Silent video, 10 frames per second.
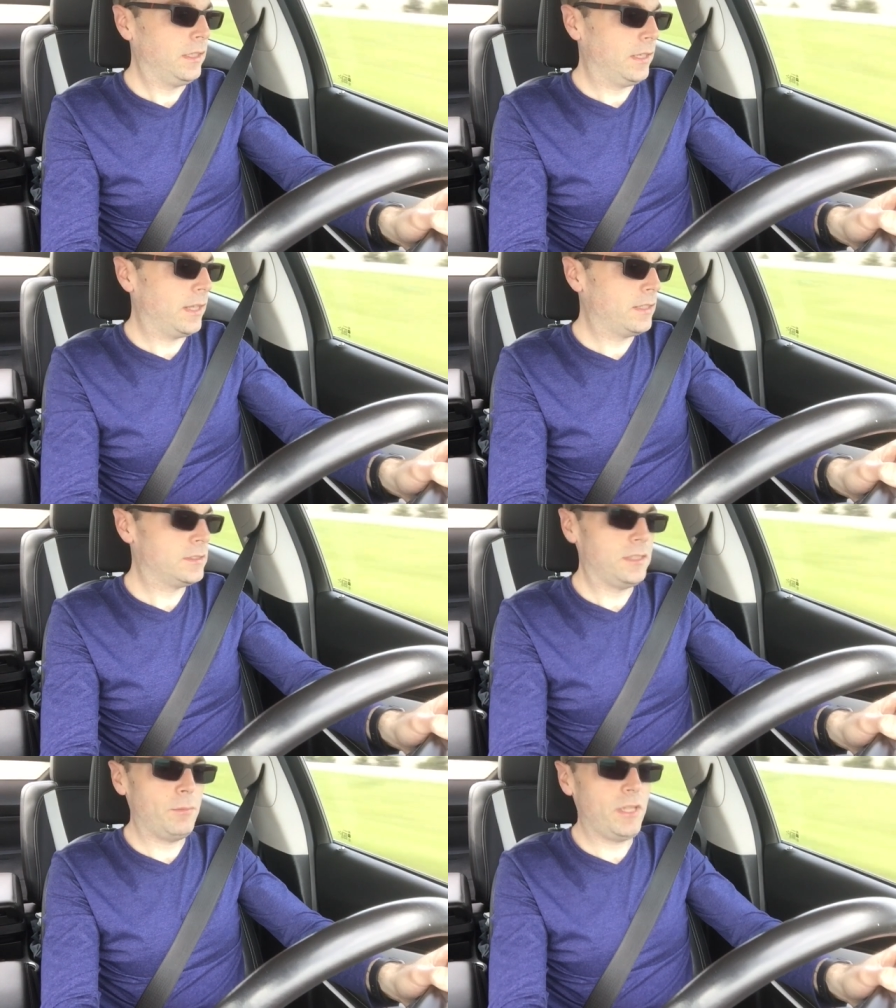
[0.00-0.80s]
It
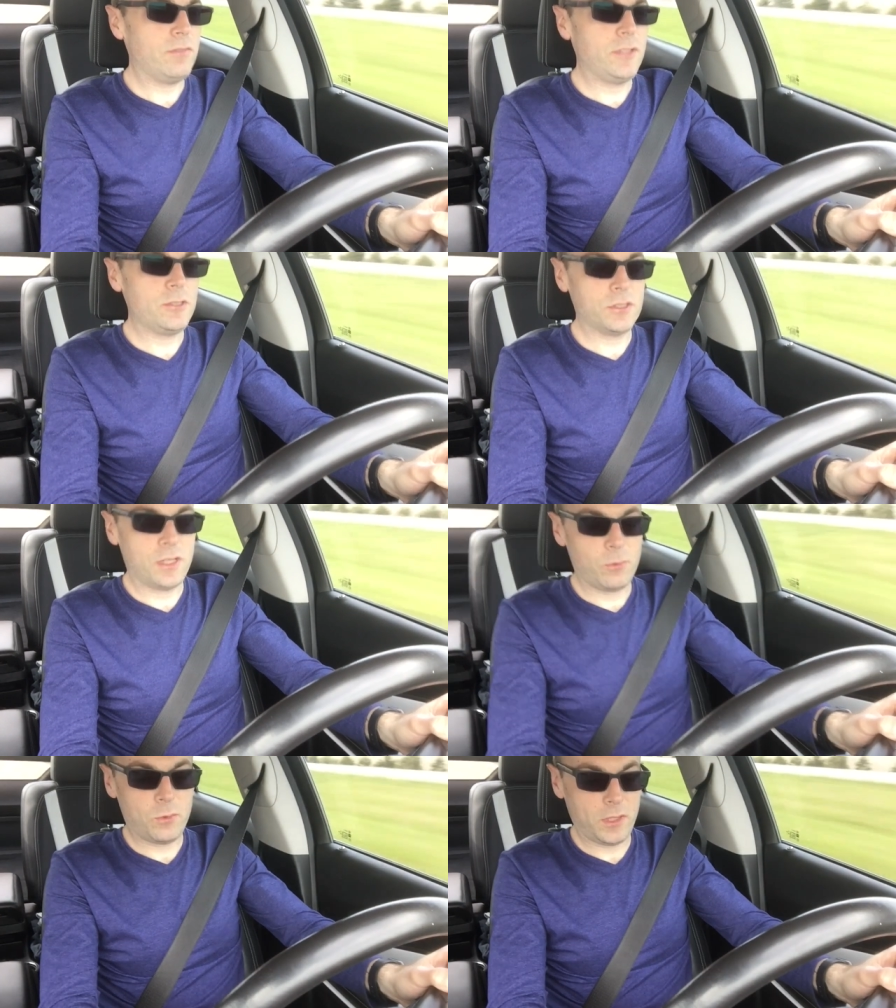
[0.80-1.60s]
has the main features
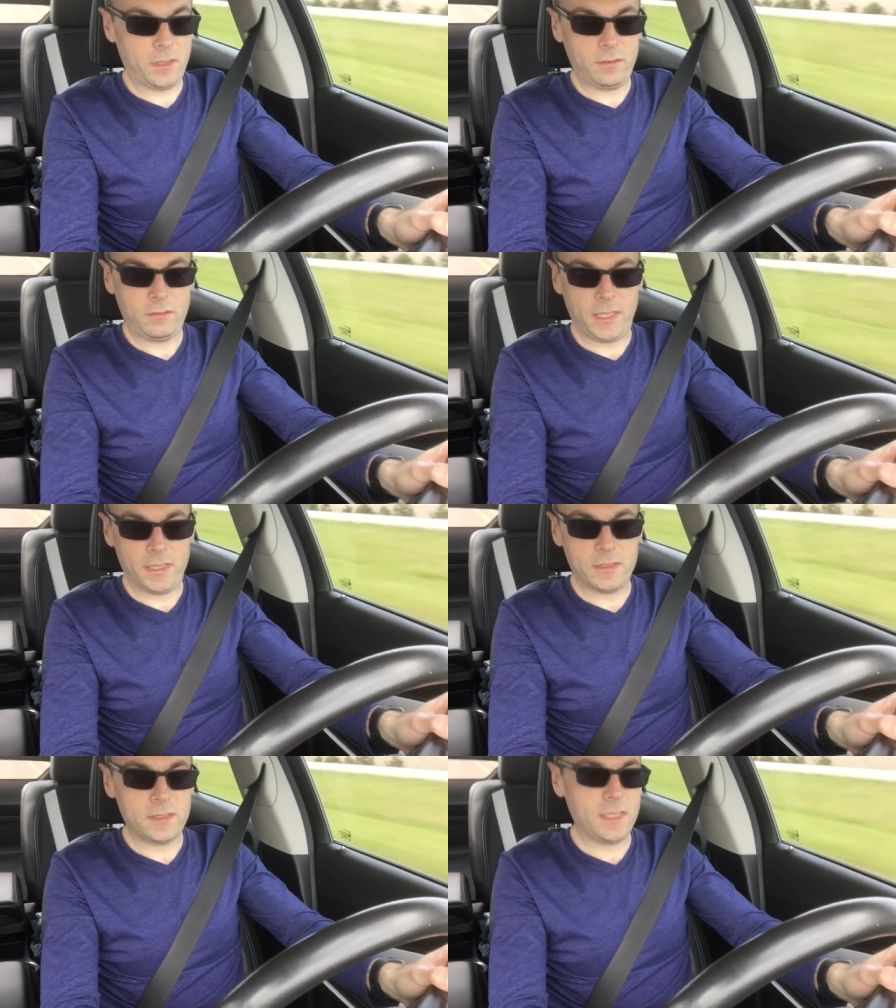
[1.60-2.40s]
I wanted:
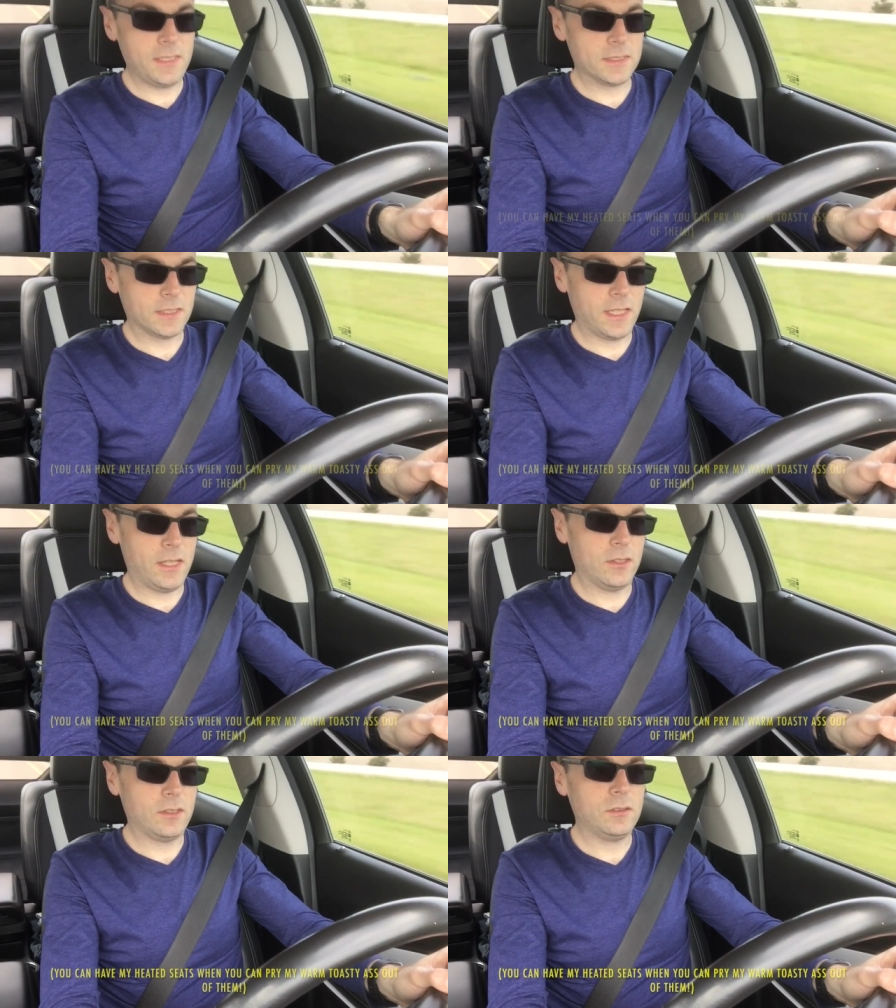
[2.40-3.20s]
heated seats,
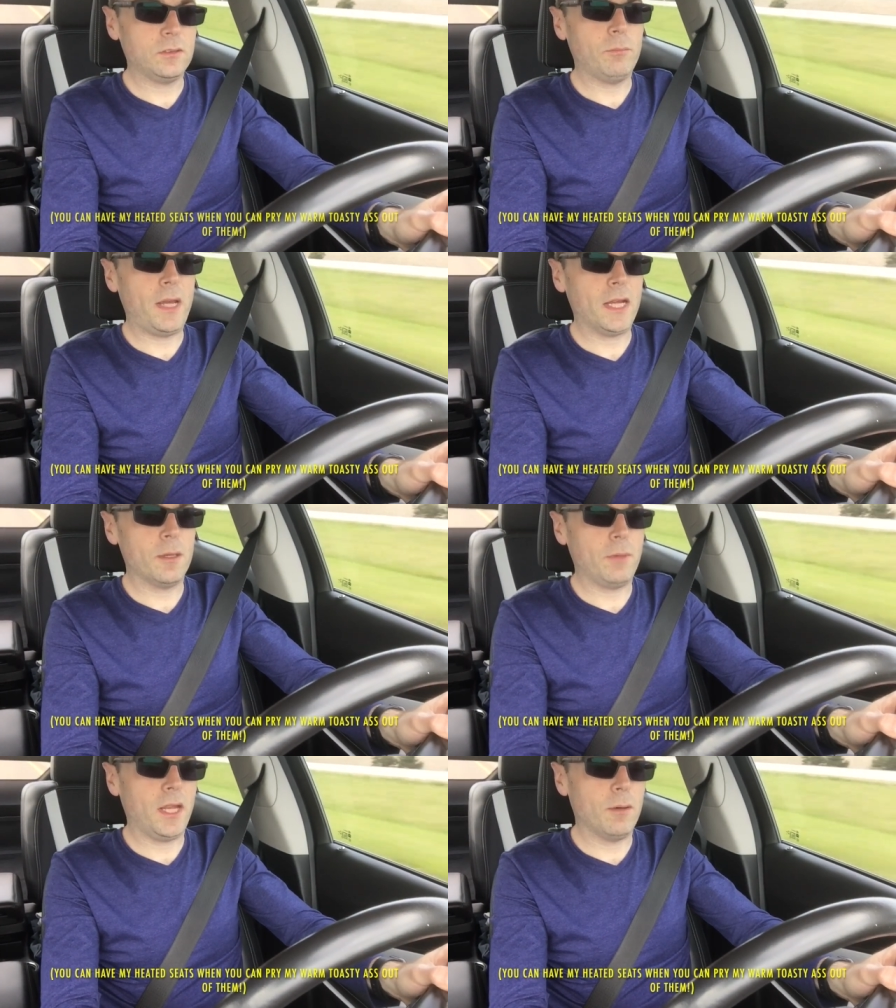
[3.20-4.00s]
leather,
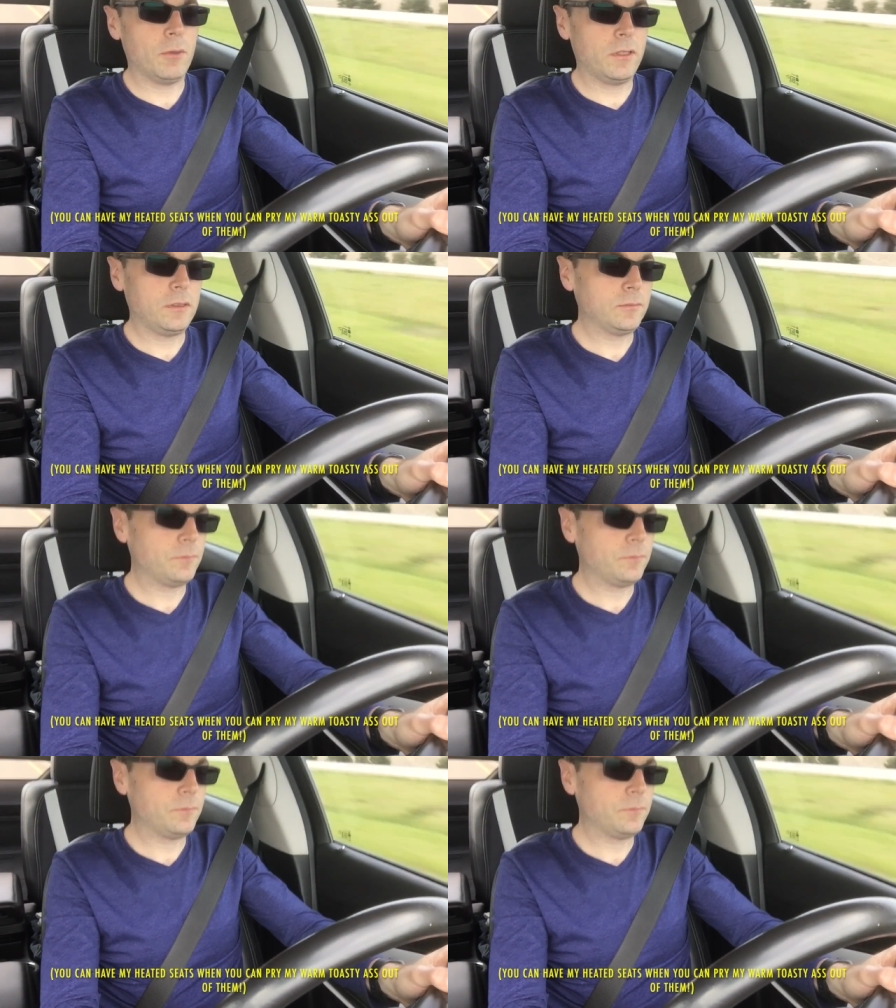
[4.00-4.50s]
backup camera,